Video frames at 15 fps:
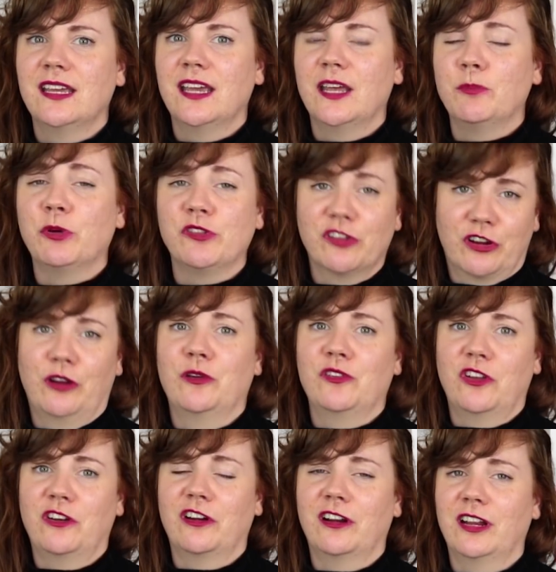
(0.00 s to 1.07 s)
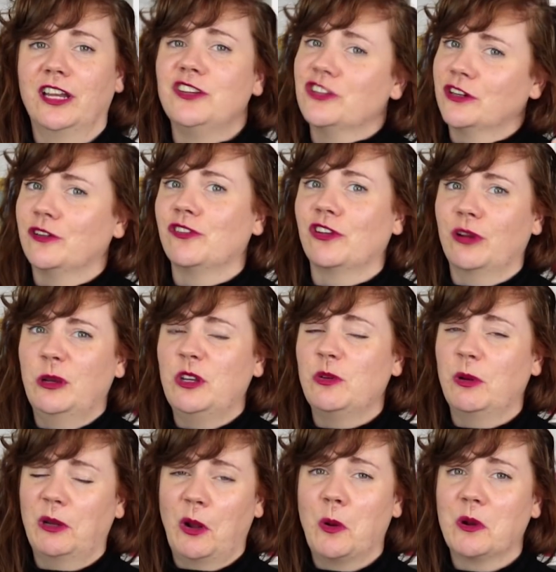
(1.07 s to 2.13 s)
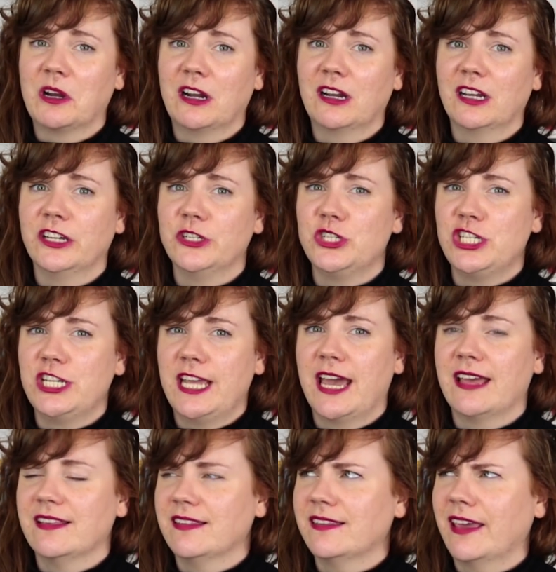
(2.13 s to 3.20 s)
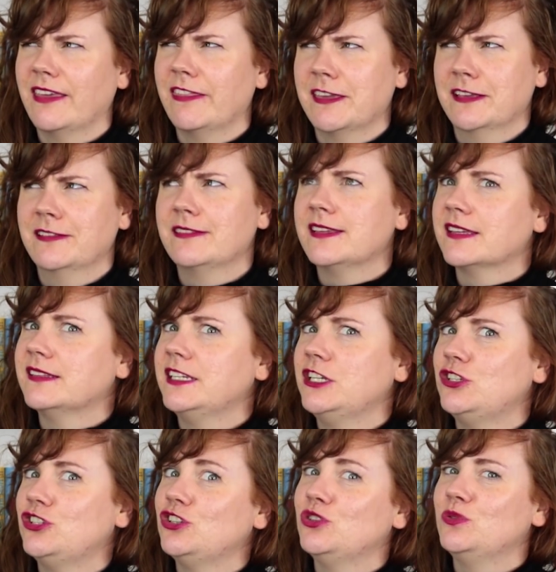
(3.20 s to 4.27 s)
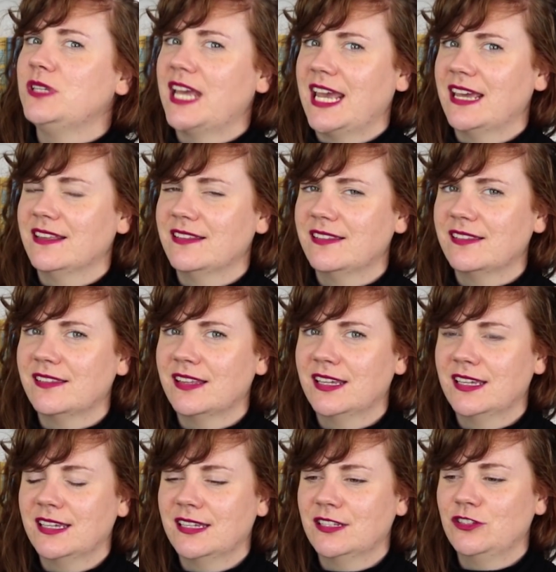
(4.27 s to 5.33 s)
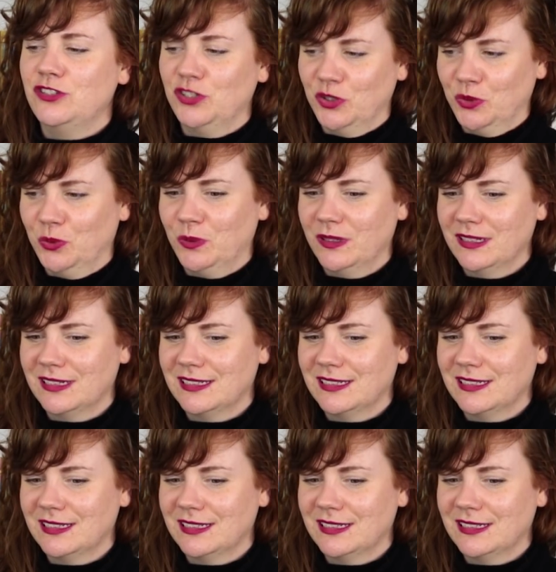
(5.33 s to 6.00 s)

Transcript: and puts a curse on her and turns her into an ogre. And she has, I think, 62 days to